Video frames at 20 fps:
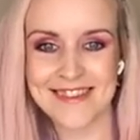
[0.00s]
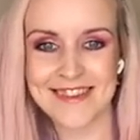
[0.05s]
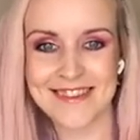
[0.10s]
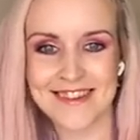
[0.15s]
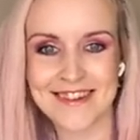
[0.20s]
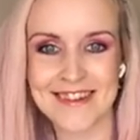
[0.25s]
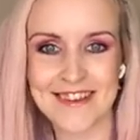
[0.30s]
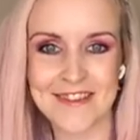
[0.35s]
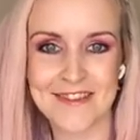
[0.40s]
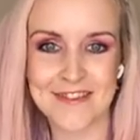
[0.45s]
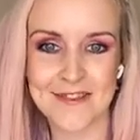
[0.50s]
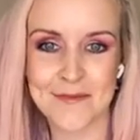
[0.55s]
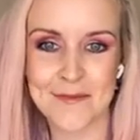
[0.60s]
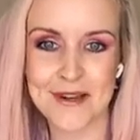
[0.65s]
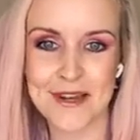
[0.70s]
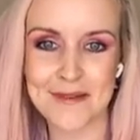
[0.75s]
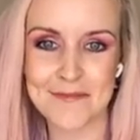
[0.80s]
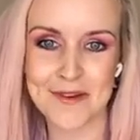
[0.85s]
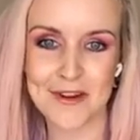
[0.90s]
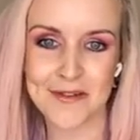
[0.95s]
Let's just
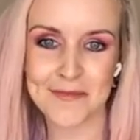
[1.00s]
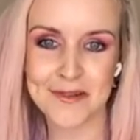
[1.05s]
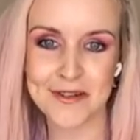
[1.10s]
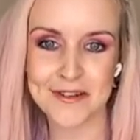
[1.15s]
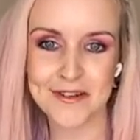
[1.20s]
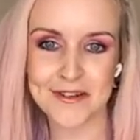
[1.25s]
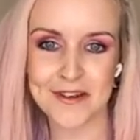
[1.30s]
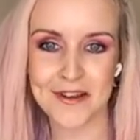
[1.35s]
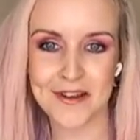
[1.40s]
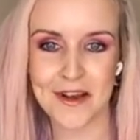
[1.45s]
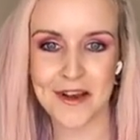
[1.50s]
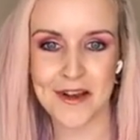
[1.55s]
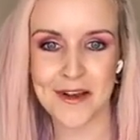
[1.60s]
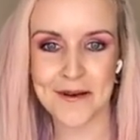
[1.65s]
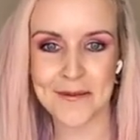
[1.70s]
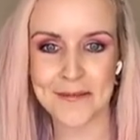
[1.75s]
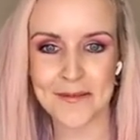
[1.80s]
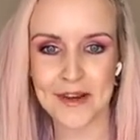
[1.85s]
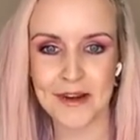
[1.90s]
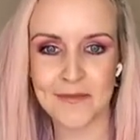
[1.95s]
wait a moment
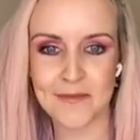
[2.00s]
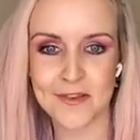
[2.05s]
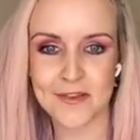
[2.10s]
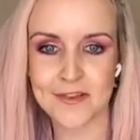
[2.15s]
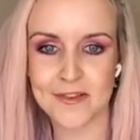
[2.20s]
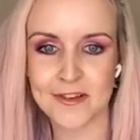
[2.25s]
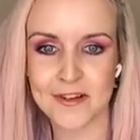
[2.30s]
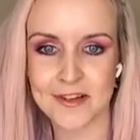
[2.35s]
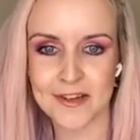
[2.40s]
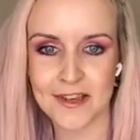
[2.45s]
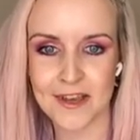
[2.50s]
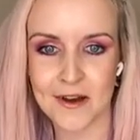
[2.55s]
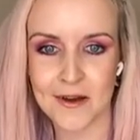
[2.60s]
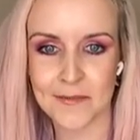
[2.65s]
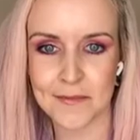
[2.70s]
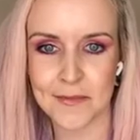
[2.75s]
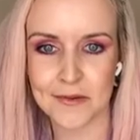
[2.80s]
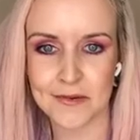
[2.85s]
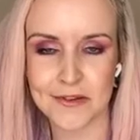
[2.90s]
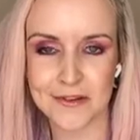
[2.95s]
and I'm just going to get
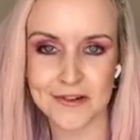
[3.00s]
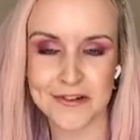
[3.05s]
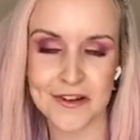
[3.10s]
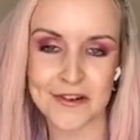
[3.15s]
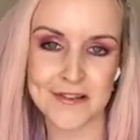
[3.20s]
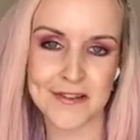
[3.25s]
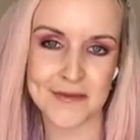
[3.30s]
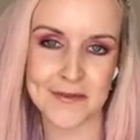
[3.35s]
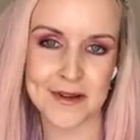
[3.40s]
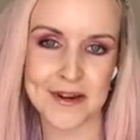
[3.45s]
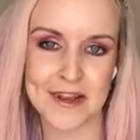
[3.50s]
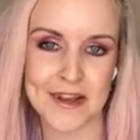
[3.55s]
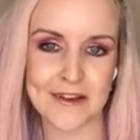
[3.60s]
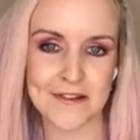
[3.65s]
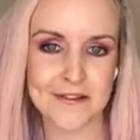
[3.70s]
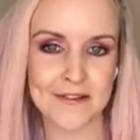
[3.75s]
up Bou Cou Dancewear now.